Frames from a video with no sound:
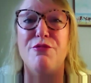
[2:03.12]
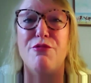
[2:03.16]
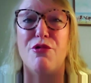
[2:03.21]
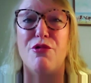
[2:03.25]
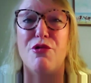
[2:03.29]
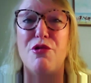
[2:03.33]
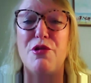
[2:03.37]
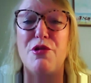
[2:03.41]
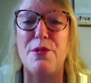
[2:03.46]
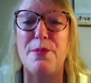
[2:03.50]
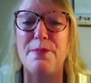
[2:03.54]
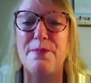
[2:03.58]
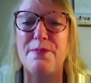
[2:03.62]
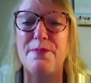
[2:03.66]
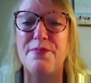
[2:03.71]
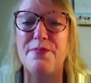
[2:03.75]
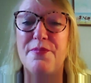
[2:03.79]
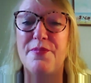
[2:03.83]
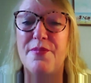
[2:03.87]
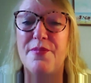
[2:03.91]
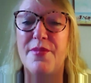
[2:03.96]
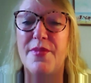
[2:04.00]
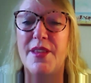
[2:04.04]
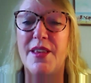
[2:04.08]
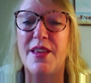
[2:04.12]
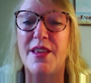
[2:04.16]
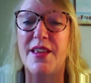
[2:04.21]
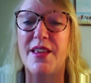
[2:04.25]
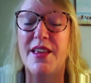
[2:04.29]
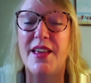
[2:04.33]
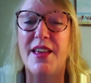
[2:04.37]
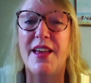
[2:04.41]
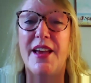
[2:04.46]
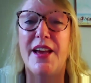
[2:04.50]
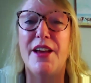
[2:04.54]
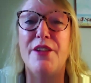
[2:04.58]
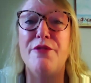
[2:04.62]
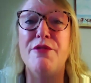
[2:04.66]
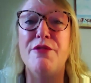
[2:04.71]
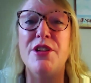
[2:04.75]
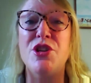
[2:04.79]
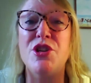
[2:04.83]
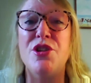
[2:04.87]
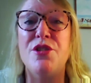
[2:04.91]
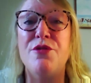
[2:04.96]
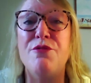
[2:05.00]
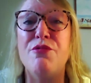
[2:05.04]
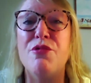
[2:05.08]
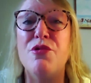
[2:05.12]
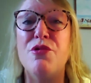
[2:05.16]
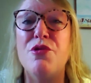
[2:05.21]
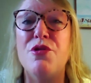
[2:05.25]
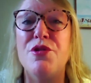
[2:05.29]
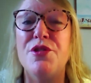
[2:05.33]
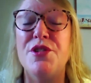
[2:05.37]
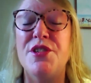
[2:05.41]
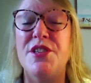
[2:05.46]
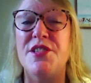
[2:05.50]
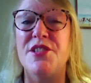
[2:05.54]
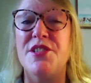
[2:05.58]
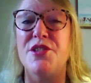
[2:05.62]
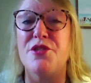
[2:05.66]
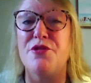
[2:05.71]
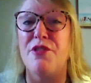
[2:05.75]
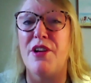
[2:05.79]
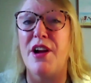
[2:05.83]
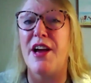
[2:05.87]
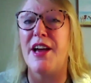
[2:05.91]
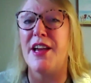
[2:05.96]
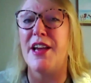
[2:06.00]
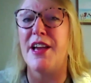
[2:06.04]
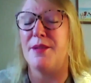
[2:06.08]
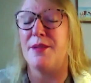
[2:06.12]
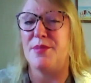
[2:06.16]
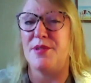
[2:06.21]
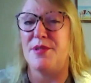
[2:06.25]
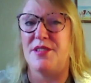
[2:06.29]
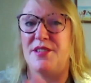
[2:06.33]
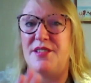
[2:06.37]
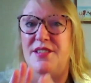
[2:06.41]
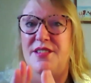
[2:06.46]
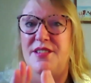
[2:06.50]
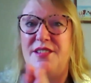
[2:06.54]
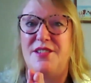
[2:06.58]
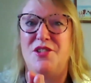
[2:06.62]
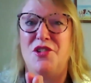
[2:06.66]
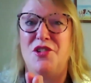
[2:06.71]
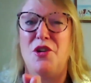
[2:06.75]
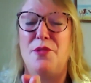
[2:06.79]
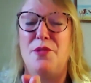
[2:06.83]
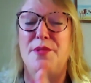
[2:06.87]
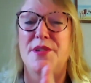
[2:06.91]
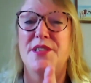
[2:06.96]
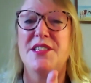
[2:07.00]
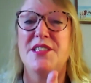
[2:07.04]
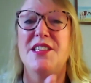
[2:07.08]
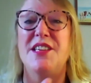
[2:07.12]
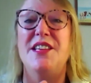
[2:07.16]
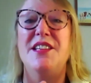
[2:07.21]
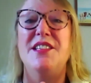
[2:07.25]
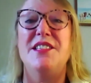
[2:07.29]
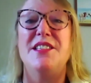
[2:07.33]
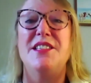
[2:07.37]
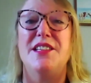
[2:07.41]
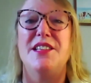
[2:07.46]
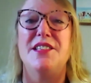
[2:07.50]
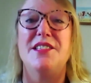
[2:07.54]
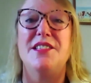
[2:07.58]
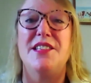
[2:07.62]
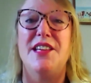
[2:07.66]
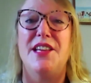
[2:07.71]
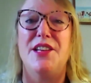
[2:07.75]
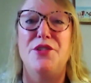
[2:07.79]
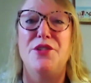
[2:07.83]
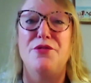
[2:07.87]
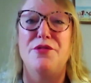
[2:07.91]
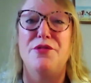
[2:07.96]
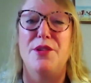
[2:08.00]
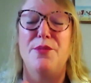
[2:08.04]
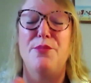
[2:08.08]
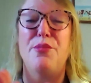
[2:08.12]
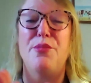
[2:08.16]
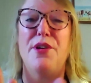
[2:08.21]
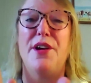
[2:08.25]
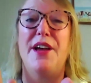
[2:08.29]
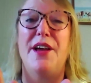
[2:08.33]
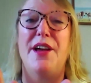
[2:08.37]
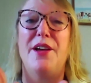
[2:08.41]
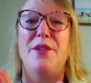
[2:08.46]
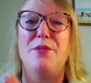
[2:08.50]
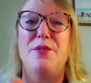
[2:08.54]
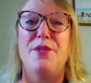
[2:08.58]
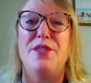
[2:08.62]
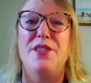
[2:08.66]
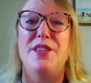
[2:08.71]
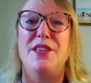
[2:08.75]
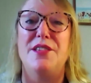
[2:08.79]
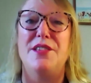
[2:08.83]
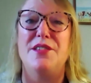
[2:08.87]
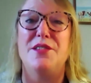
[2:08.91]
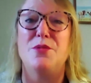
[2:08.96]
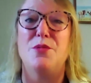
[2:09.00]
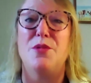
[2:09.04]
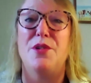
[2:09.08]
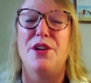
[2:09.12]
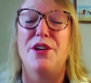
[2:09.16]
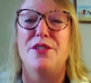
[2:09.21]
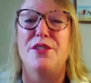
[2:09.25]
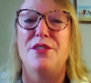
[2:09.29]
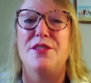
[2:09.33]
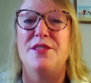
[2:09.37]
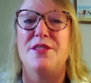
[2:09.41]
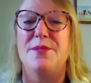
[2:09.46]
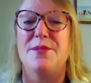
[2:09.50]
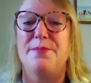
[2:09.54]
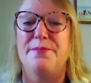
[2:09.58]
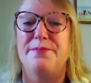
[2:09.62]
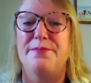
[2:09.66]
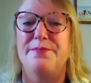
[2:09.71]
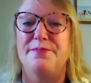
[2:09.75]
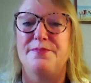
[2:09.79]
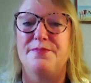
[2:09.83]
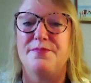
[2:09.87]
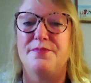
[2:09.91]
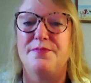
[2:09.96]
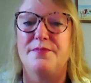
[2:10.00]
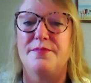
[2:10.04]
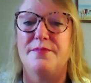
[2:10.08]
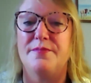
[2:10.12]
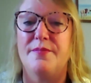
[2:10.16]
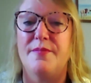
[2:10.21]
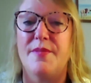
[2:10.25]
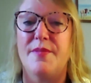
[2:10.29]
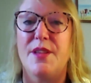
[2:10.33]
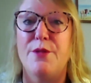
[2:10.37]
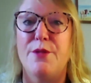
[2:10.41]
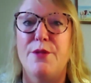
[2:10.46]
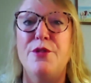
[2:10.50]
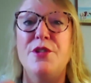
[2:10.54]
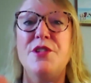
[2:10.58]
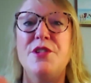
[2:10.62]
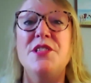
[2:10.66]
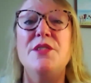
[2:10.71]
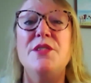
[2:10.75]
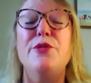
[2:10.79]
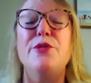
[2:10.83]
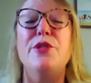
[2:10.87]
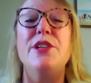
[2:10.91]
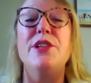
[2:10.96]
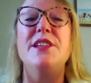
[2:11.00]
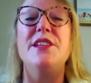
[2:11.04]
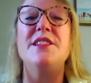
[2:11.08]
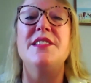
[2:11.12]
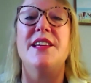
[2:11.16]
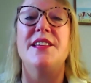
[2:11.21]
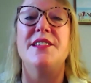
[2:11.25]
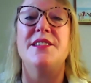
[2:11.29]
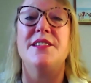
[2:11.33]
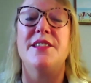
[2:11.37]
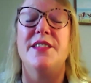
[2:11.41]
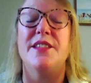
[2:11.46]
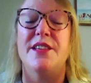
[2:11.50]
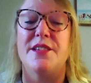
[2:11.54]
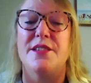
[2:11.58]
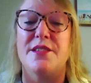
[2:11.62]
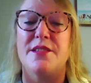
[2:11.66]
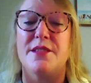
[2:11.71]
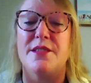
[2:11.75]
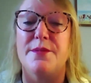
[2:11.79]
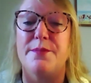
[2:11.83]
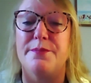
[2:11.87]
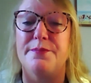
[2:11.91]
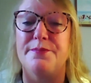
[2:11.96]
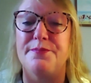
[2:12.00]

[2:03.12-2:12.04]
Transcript: Rohr. And Richard Rohr describes Thomas Keating's centering prayer with these words. First of all, he says this: